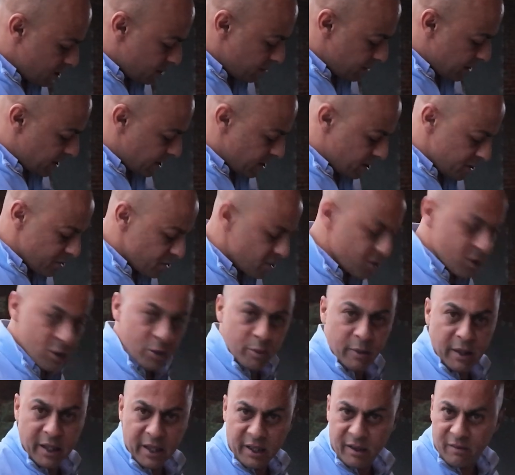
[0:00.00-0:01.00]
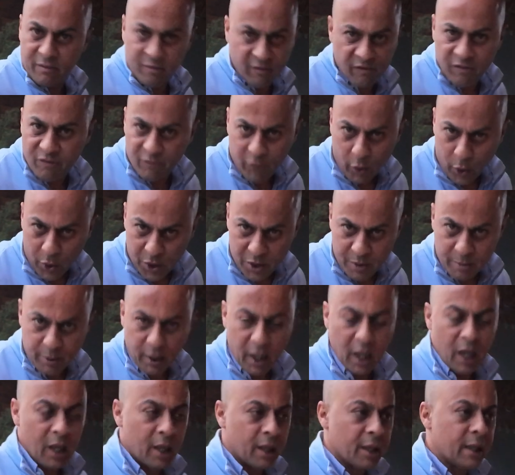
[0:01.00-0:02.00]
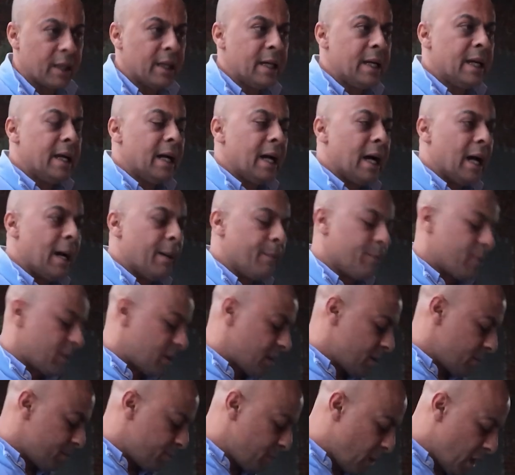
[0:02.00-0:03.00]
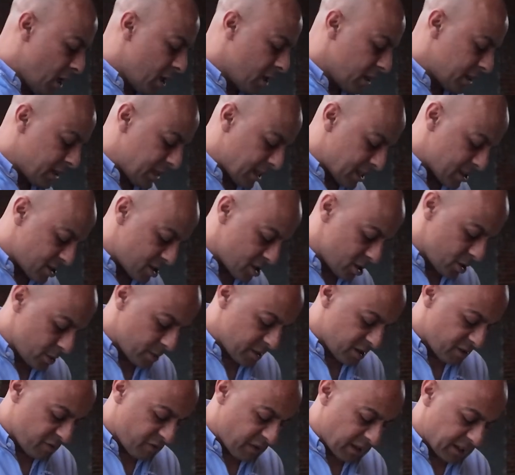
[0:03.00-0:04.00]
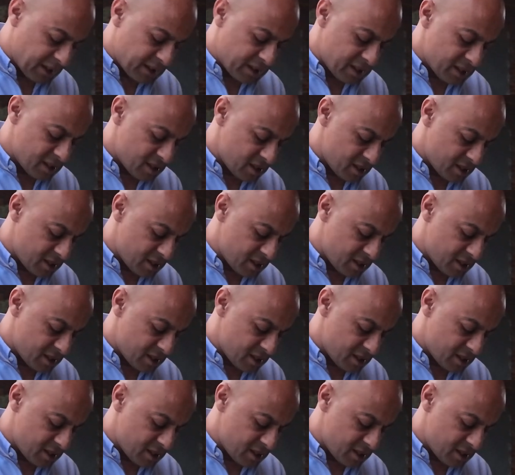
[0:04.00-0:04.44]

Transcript: the minute you zoom in, it falls apart. Partly that's to do with the fact that this